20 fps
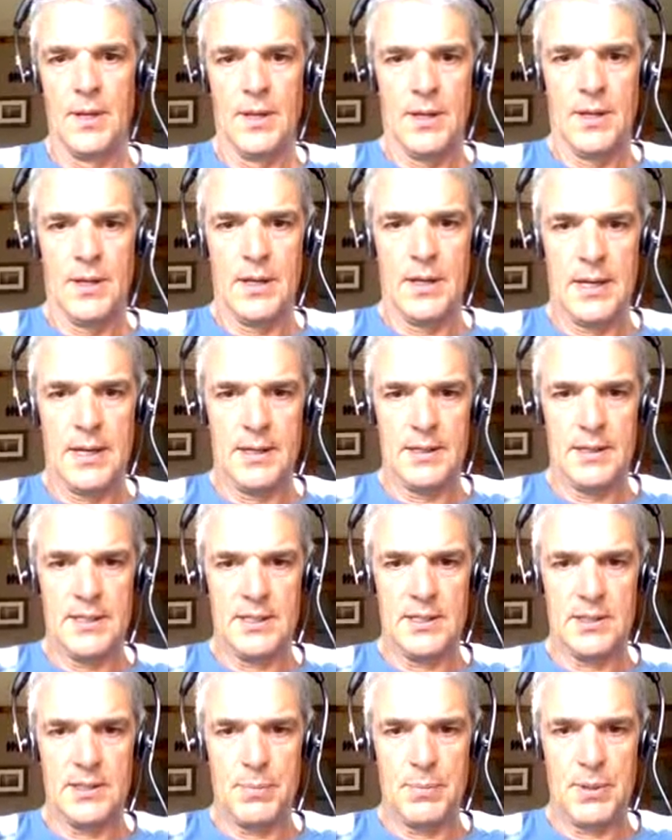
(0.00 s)
It
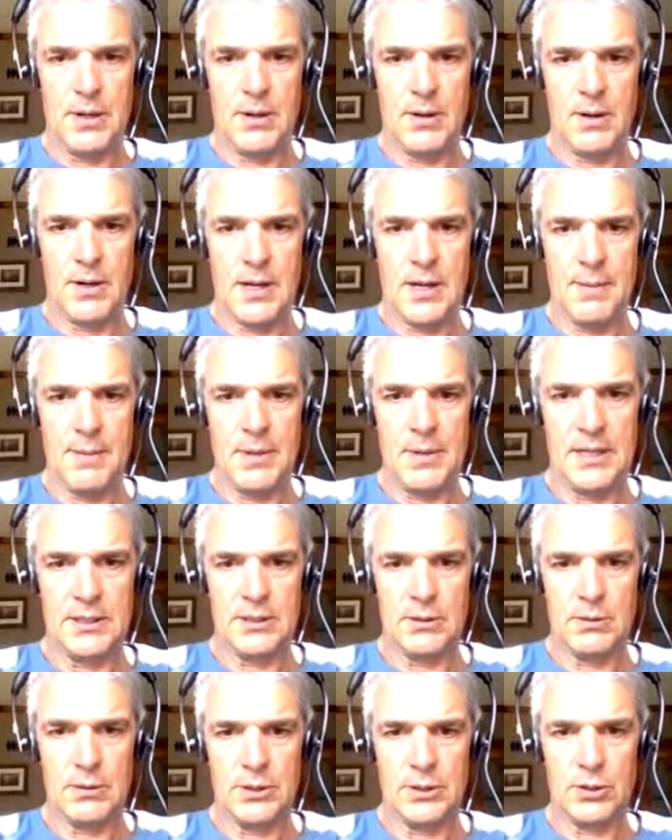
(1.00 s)
disappeared on me, so I'll
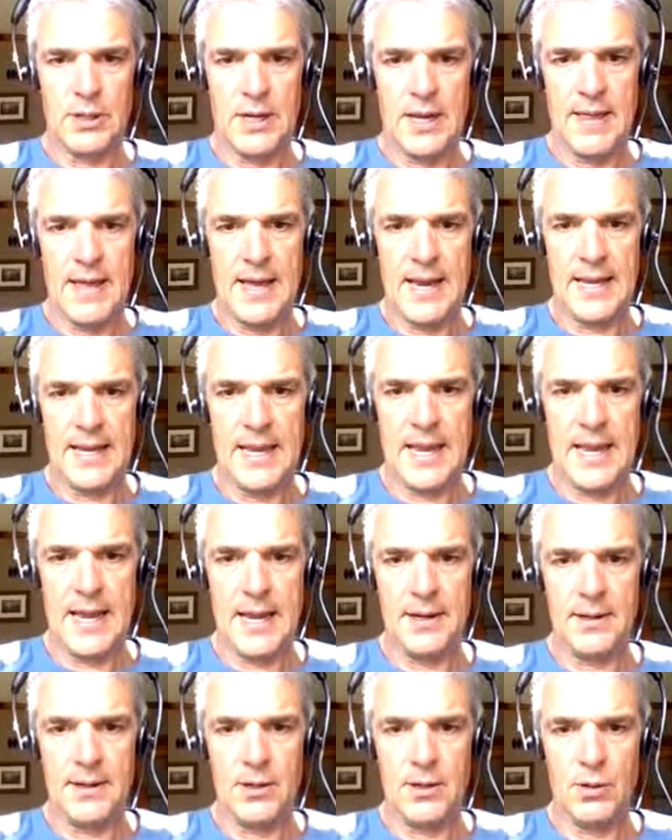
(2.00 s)
try that again.
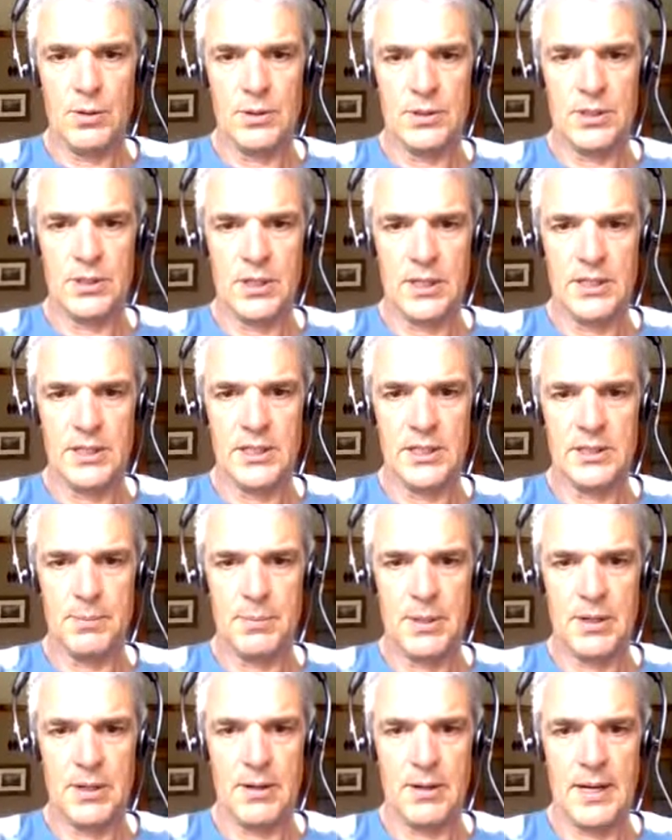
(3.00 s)
No, it's going to
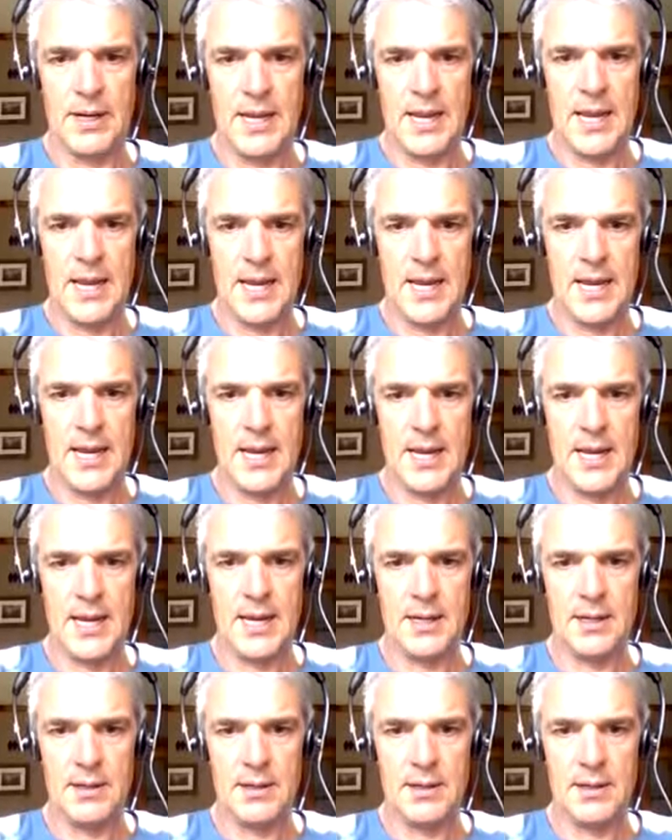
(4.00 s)
disappear again.